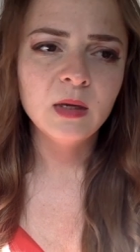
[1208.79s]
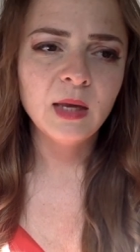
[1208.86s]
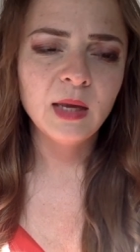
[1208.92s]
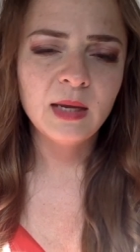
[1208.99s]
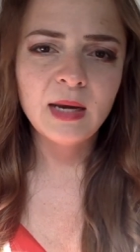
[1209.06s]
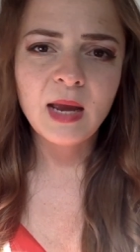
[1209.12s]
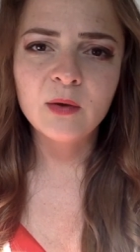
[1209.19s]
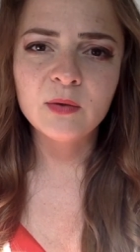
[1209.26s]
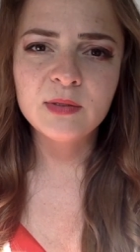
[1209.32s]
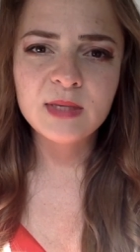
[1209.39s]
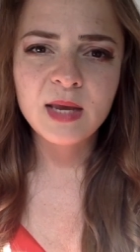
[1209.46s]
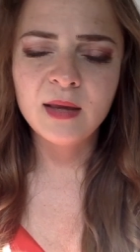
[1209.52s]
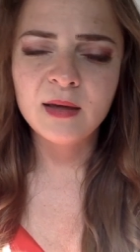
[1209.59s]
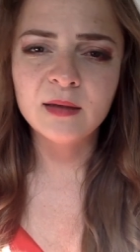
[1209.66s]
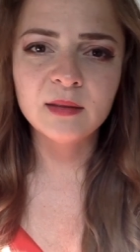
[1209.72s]
And now,
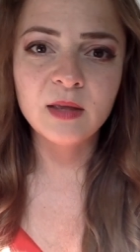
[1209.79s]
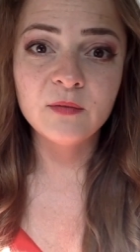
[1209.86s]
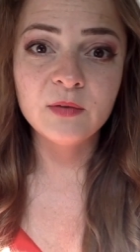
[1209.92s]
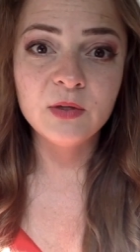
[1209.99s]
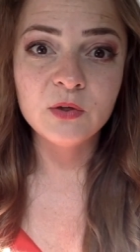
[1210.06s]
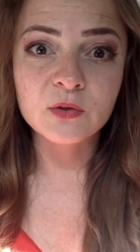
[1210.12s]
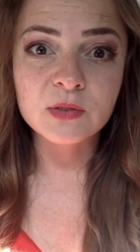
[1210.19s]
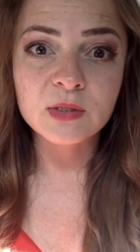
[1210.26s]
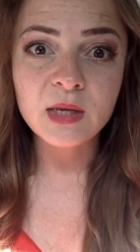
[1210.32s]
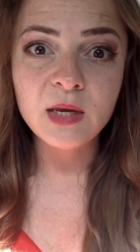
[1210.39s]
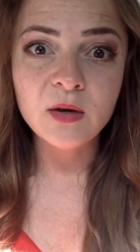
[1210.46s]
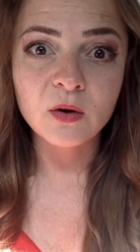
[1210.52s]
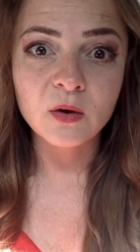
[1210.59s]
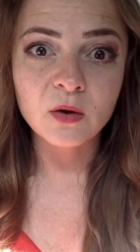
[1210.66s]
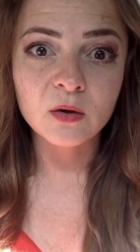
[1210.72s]
10, 11 years
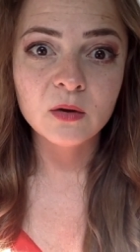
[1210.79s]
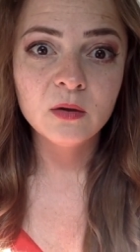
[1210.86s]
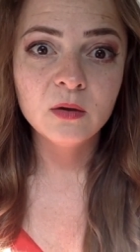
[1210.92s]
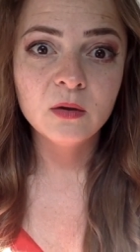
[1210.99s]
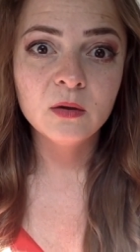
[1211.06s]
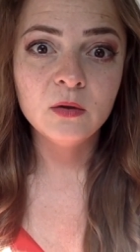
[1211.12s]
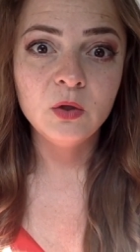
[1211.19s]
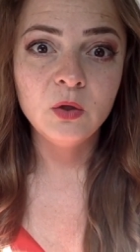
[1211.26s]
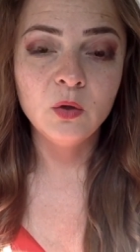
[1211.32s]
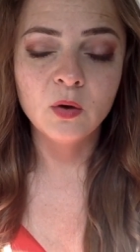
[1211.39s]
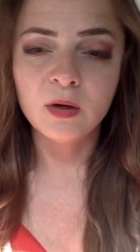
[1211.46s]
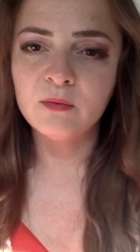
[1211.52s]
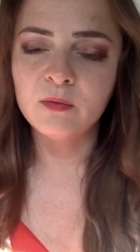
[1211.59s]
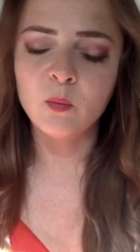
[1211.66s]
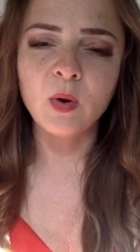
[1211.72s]
later, you
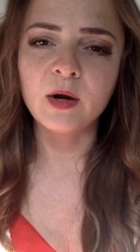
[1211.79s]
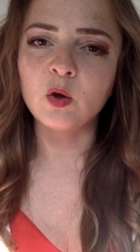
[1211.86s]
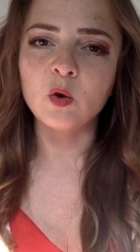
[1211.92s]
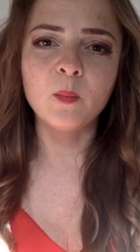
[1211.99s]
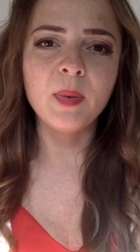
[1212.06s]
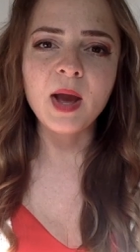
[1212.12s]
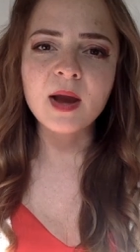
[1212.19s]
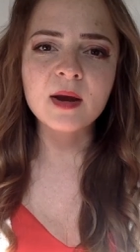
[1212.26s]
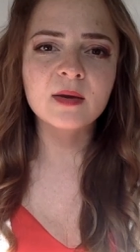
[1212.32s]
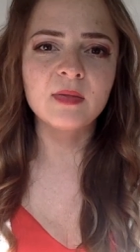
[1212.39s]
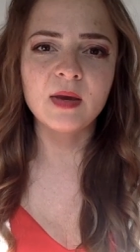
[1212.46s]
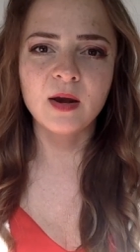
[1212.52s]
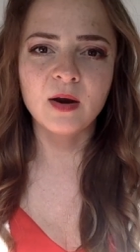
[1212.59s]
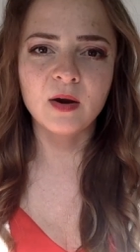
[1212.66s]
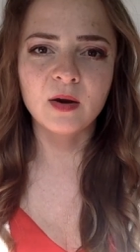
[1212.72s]
don't even want to go back
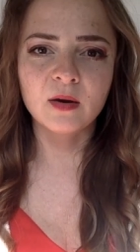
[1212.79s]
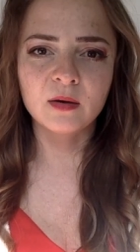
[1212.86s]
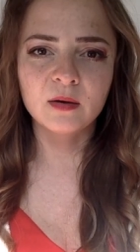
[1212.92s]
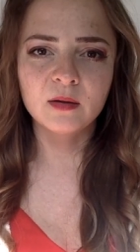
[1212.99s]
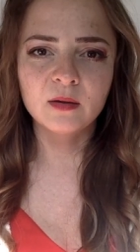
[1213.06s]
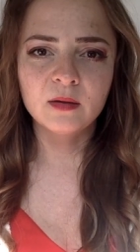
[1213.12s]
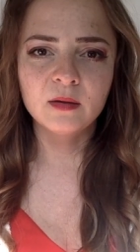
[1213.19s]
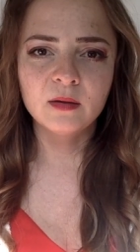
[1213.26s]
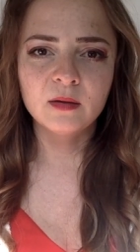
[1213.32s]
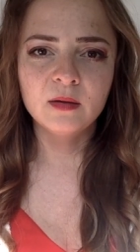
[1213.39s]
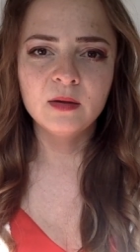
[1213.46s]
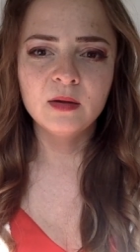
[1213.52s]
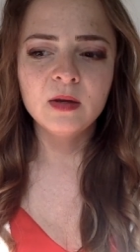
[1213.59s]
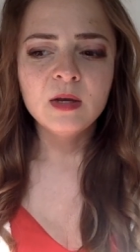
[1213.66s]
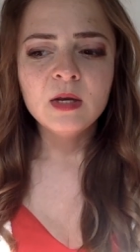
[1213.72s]
there.
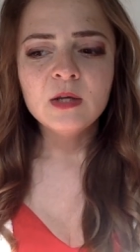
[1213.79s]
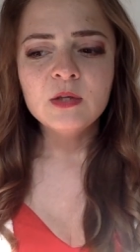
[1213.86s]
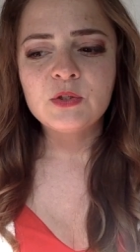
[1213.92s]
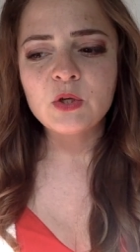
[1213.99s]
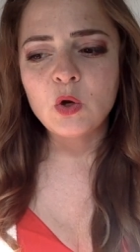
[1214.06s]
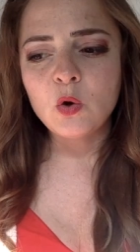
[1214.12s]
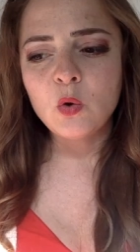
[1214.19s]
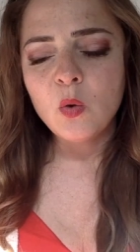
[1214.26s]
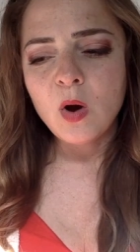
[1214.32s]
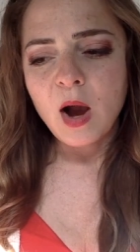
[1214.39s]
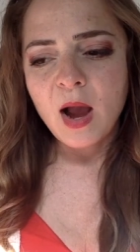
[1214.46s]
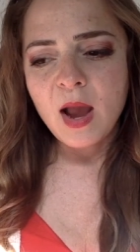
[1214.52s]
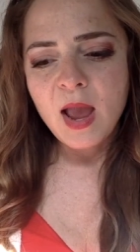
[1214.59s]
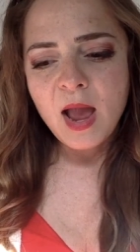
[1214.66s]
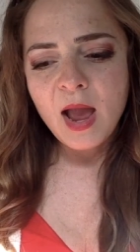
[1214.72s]
So
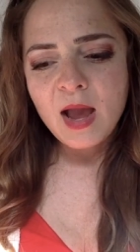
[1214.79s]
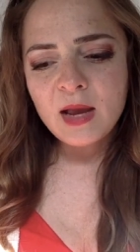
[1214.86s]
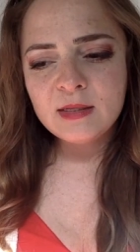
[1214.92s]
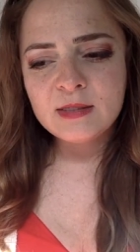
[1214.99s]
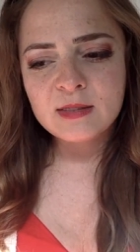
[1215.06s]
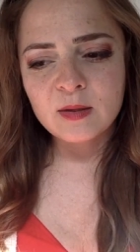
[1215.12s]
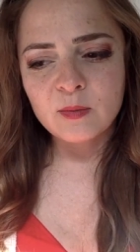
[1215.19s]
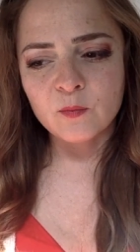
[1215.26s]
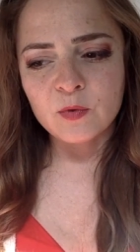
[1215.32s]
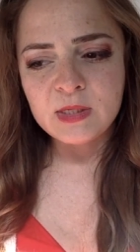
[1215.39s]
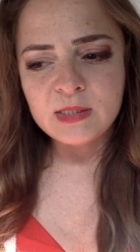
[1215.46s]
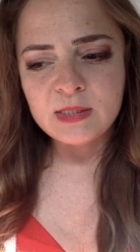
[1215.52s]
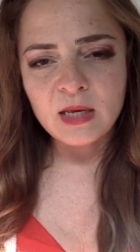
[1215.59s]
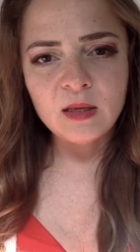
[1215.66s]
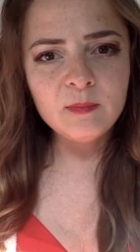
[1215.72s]
I had some
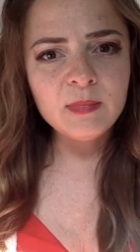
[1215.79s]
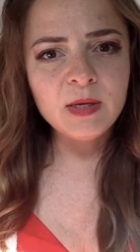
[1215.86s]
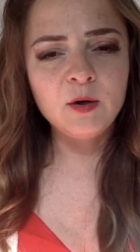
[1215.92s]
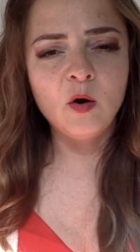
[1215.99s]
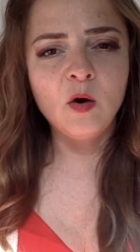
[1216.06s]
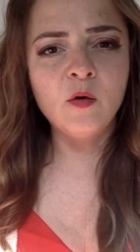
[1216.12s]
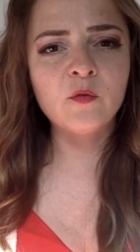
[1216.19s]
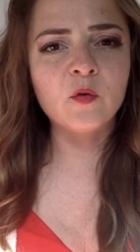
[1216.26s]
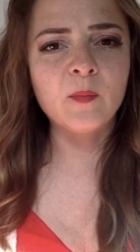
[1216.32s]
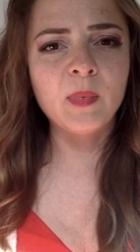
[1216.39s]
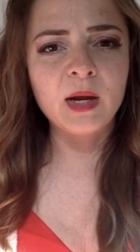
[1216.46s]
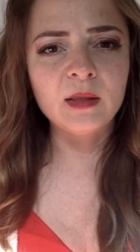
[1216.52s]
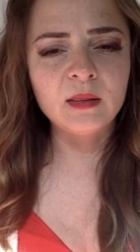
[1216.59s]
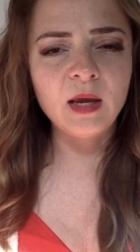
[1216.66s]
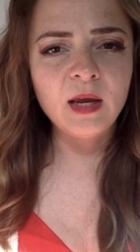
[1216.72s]
resentment over
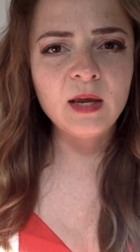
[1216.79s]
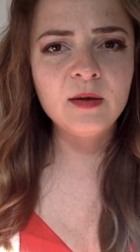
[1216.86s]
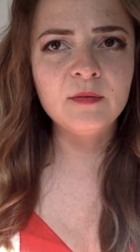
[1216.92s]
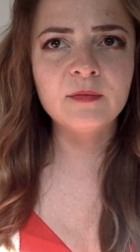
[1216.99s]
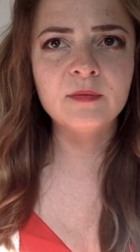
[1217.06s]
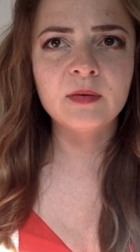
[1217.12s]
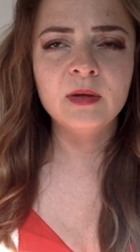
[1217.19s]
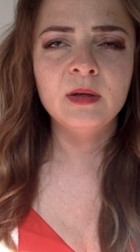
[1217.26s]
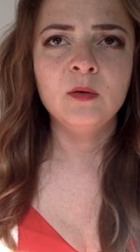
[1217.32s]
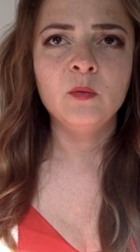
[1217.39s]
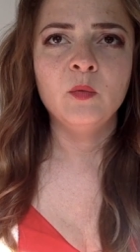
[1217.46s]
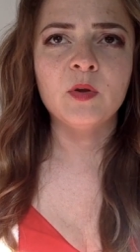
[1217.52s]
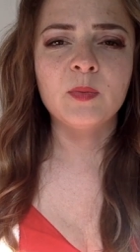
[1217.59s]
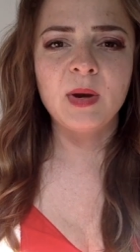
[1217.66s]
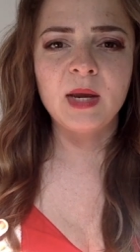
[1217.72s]
my life
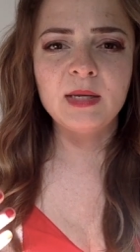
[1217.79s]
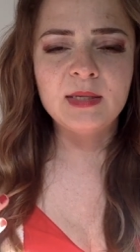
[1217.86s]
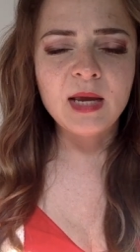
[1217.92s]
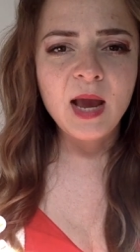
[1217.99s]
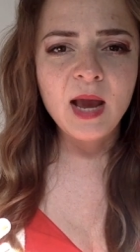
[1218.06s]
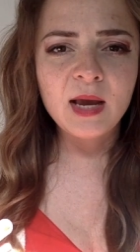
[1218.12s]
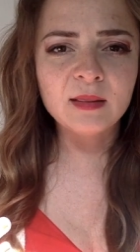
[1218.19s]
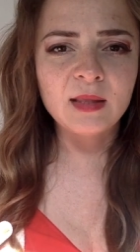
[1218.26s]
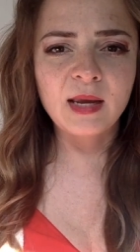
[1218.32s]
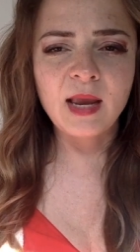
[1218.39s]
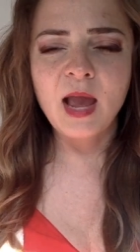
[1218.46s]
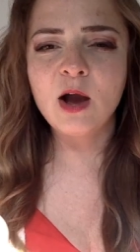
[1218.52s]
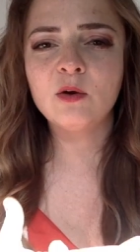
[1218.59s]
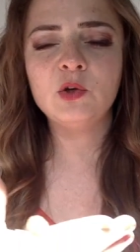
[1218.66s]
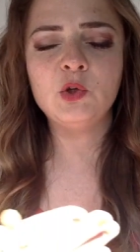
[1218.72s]
with my dad. Like,
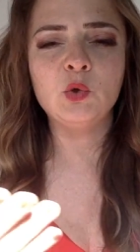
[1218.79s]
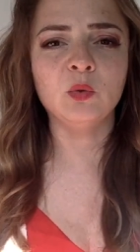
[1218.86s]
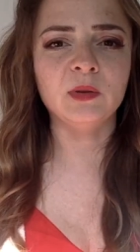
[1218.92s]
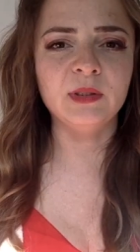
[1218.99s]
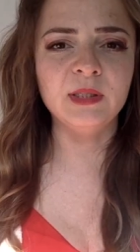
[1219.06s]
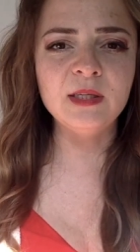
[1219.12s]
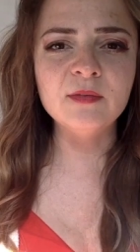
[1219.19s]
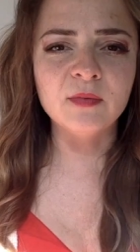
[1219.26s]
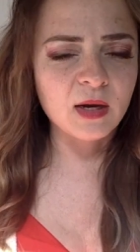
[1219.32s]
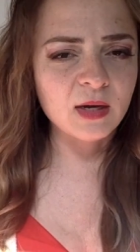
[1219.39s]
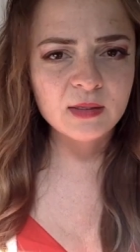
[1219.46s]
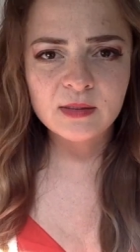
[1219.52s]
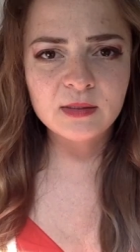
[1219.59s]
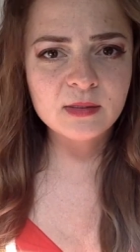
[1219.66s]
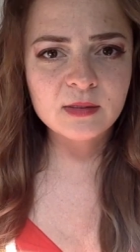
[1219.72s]
how could you leave
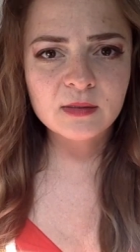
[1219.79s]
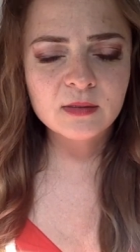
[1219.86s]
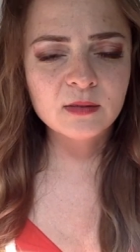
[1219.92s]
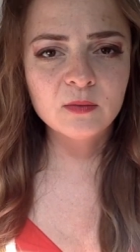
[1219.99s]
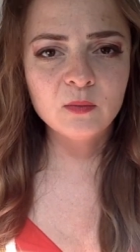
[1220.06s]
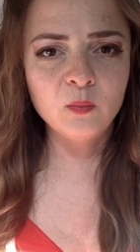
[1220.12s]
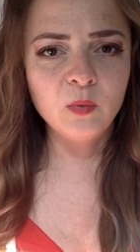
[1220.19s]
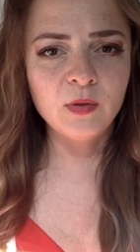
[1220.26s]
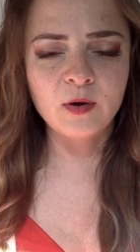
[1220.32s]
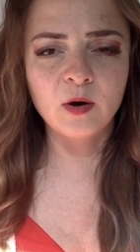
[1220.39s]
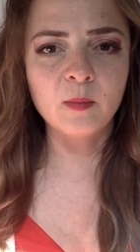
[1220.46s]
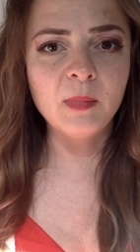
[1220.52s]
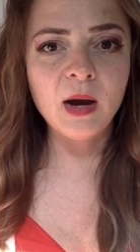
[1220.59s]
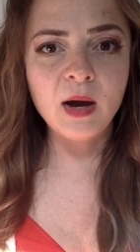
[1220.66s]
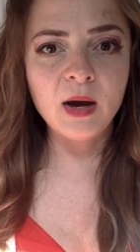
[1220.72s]
us with
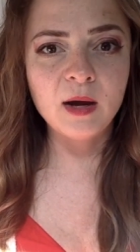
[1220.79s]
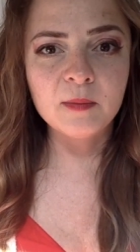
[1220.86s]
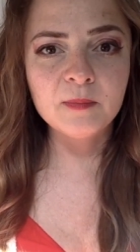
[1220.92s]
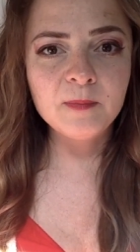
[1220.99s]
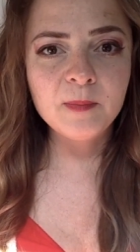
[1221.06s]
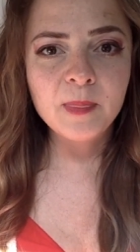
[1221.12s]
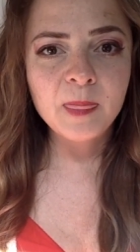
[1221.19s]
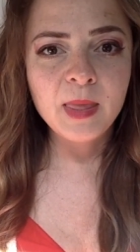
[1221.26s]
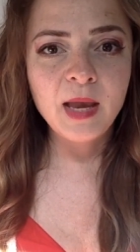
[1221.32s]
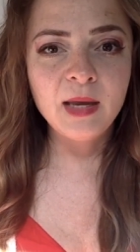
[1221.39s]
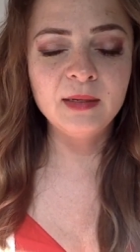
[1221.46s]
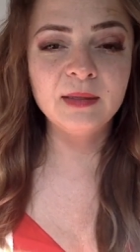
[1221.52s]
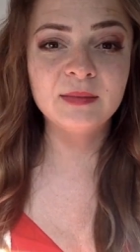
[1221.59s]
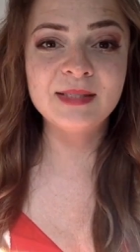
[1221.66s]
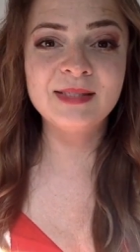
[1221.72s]
our mom?
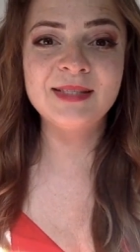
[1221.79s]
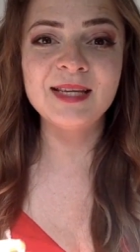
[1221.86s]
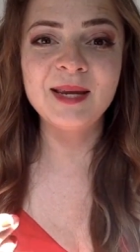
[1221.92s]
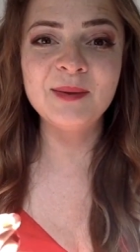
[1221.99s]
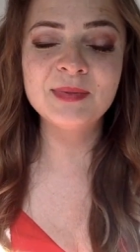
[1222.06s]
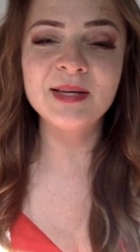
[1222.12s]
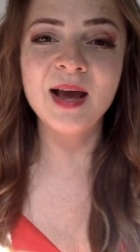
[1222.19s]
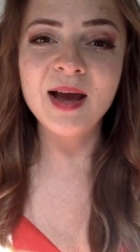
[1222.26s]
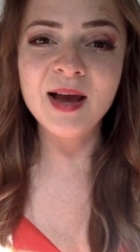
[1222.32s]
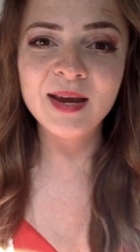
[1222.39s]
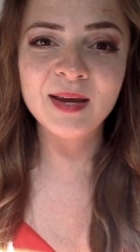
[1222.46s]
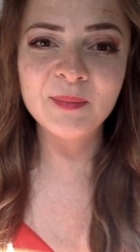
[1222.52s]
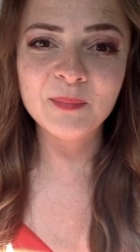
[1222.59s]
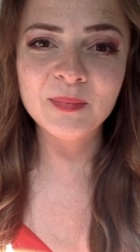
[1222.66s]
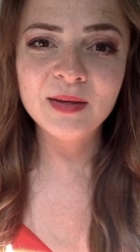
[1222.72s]
And at the same
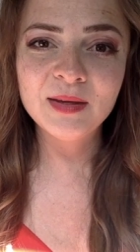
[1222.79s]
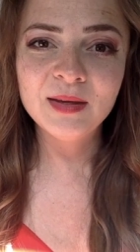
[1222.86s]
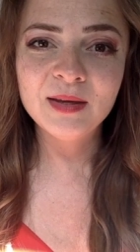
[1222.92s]
time,